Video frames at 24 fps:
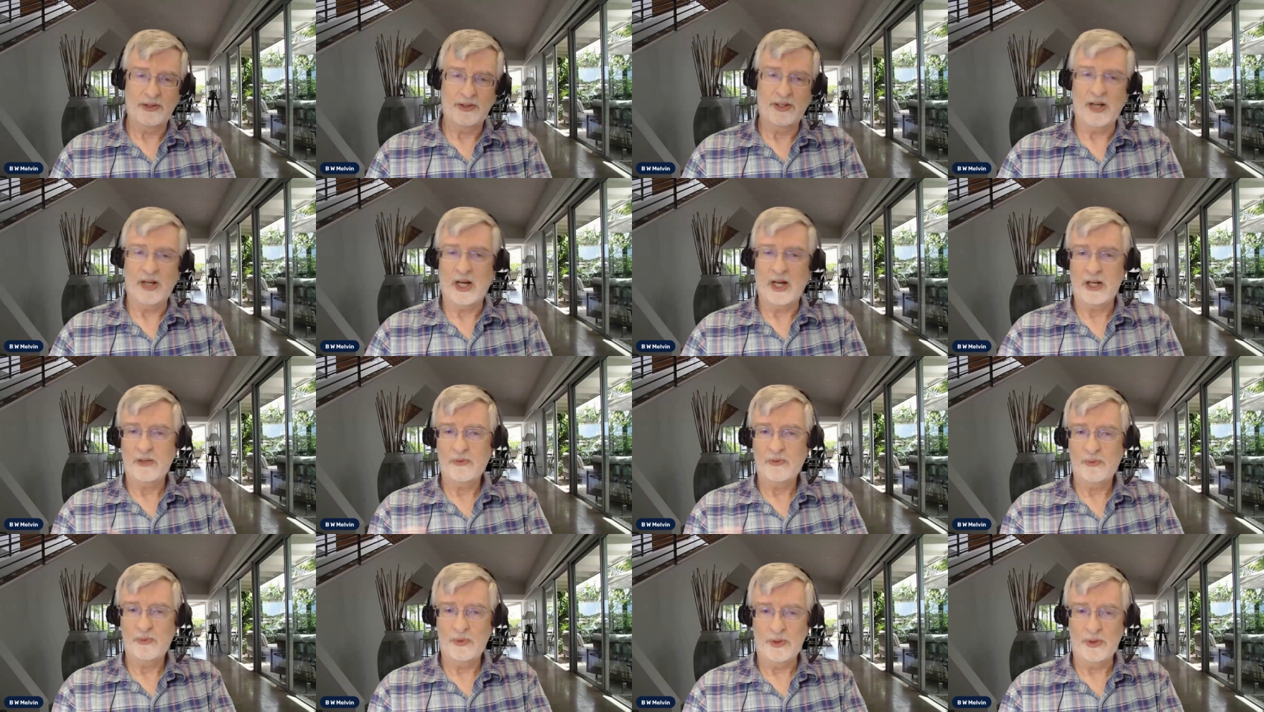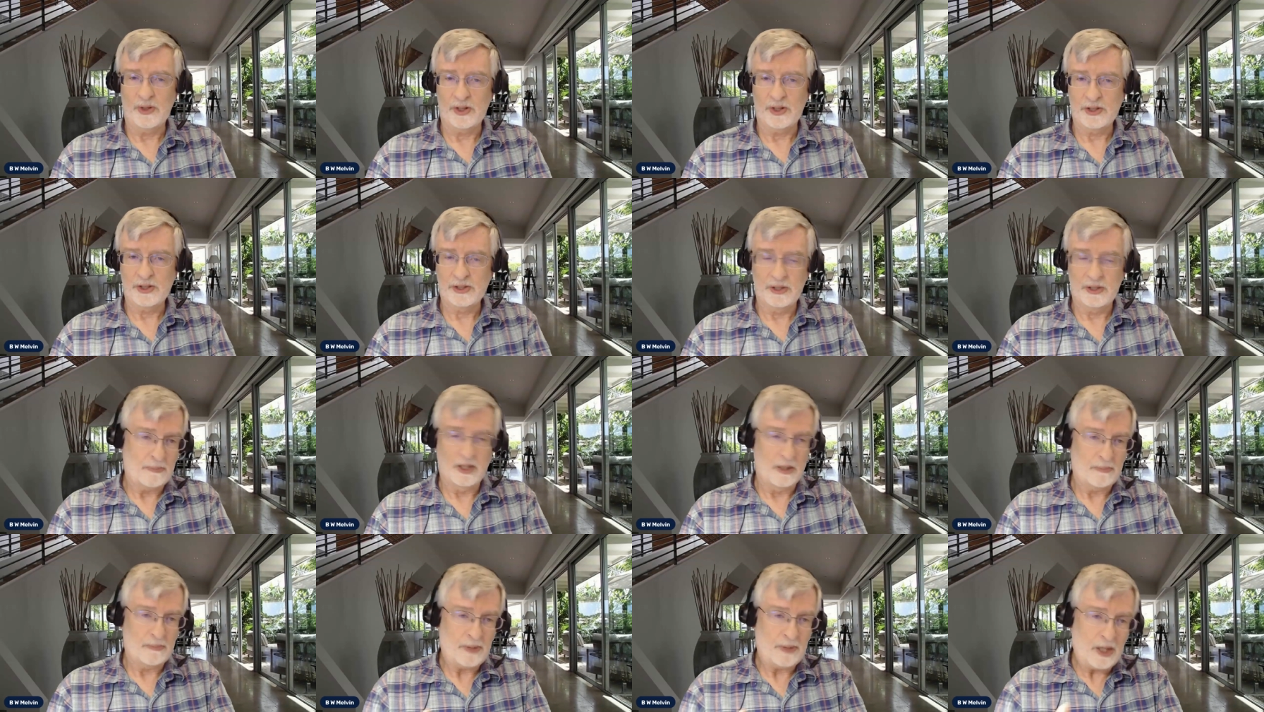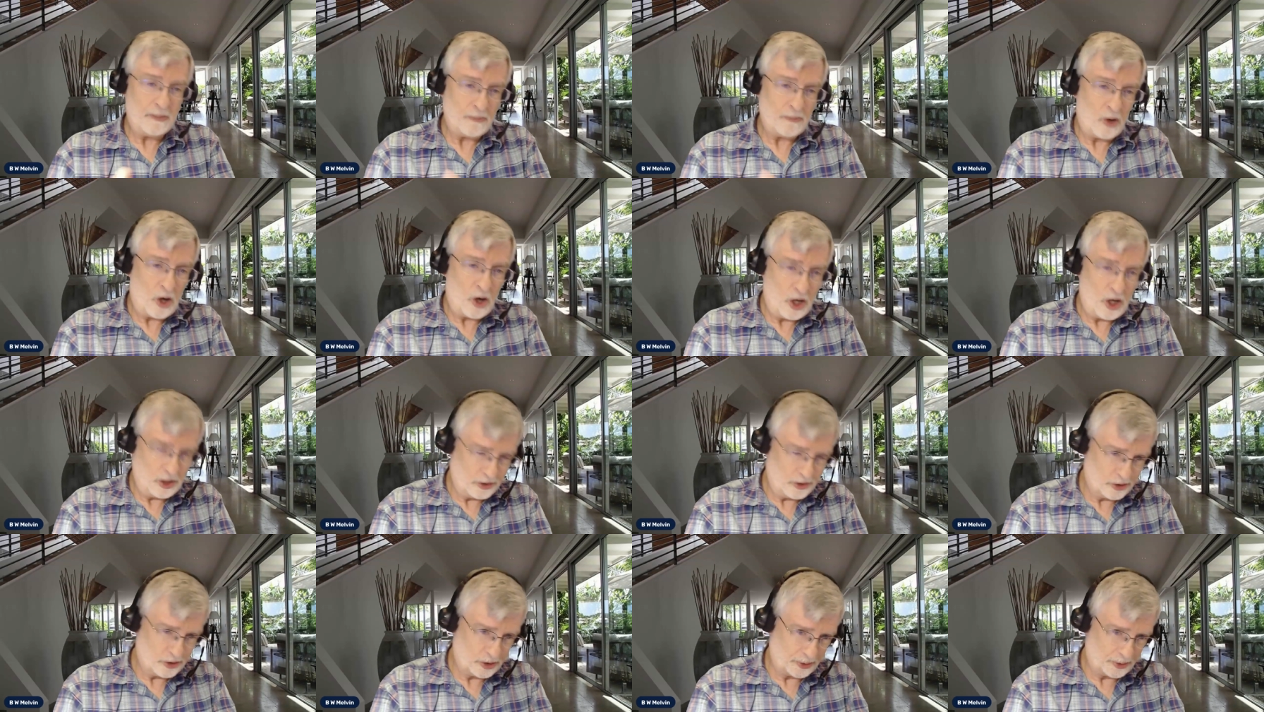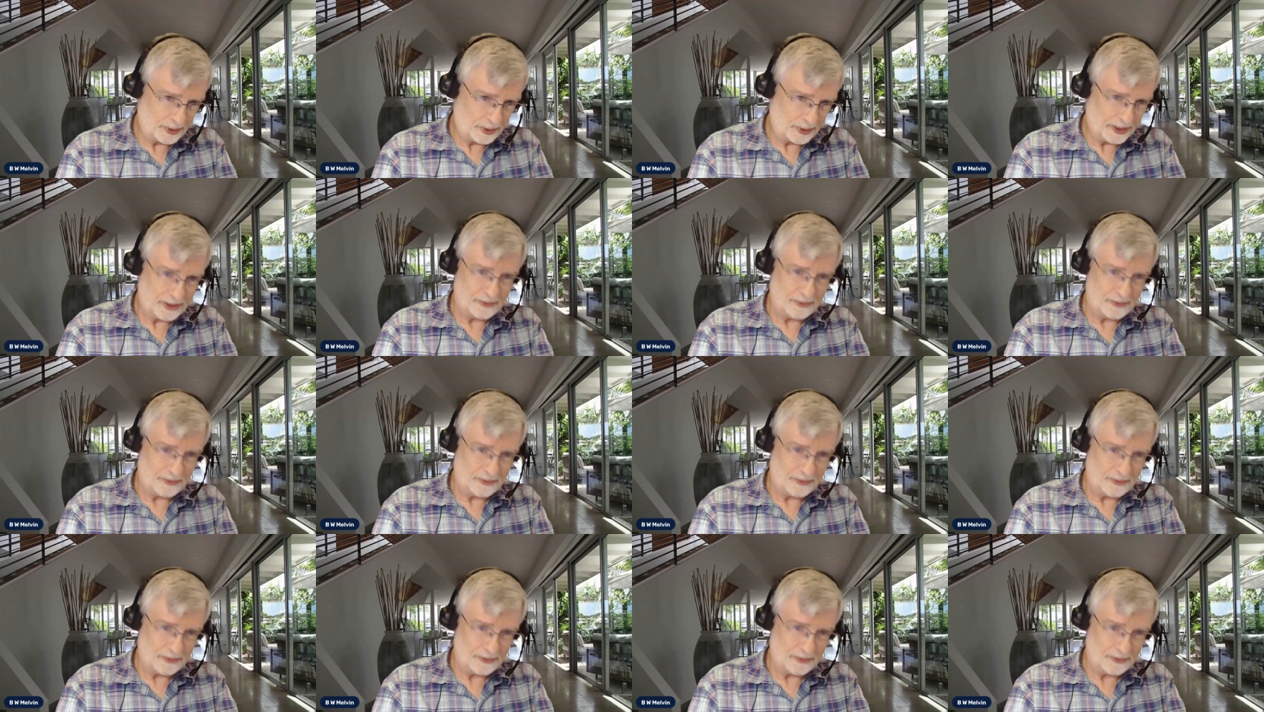not of works, but I'm also created